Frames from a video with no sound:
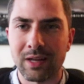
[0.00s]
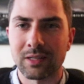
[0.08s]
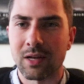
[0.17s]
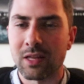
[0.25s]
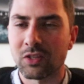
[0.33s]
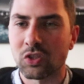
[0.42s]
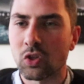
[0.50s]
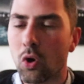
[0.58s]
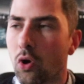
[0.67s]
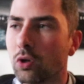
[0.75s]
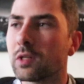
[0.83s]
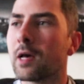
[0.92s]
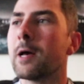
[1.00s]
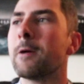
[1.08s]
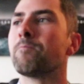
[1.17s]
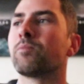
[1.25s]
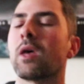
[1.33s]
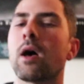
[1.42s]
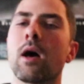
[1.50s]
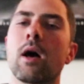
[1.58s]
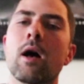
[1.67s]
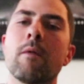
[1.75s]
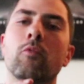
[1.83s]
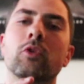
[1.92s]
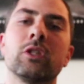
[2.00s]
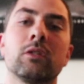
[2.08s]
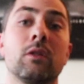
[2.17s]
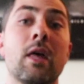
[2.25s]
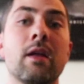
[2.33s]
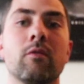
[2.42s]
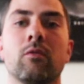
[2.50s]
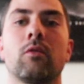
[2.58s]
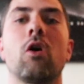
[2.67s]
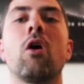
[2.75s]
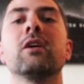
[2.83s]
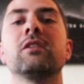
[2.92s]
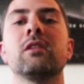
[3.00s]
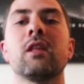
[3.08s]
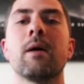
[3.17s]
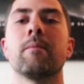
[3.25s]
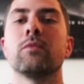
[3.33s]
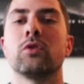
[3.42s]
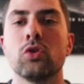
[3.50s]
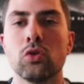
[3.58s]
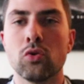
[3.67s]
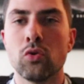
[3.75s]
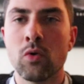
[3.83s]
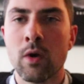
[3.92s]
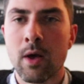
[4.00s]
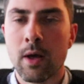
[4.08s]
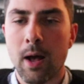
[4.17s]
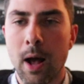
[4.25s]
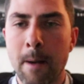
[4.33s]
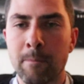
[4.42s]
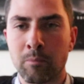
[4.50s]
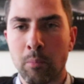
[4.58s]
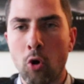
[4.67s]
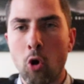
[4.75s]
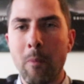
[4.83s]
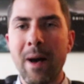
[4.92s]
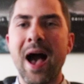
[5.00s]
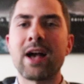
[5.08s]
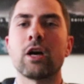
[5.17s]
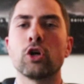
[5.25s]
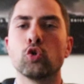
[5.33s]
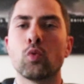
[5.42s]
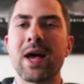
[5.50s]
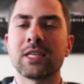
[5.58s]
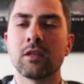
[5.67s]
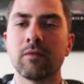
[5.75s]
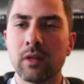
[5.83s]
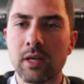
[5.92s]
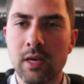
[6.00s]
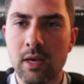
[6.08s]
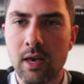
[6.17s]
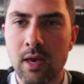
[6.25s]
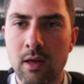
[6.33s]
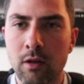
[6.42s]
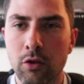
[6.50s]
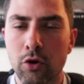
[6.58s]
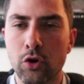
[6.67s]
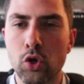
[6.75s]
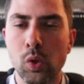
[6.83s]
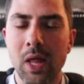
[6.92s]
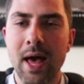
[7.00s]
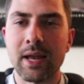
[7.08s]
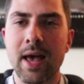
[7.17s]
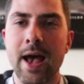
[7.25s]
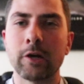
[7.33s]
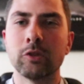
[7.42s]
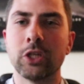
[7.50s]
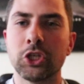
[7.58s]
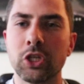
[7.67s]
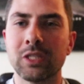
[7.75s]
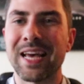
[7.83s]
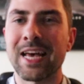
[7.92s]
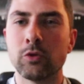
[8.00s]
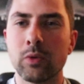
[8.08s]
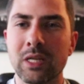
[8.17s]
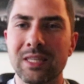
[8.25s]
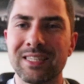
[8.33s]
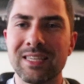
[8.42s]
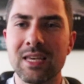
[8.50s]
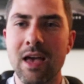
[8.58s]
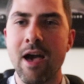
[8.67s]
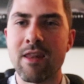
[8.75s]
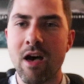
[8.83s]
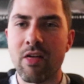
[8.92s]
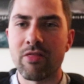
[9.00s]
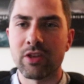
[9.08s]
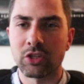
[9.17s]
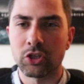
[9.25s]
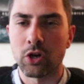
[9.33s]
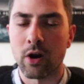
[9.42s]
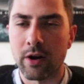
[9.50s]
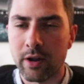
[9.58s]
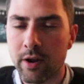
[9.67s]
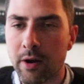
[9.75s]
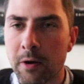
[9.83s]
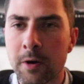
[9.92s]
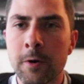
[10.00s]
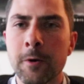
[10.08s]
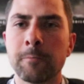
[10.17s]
that is unsold, which is then causing them to pull back aggressively in their new land acquisitions, as we can see in this chart here.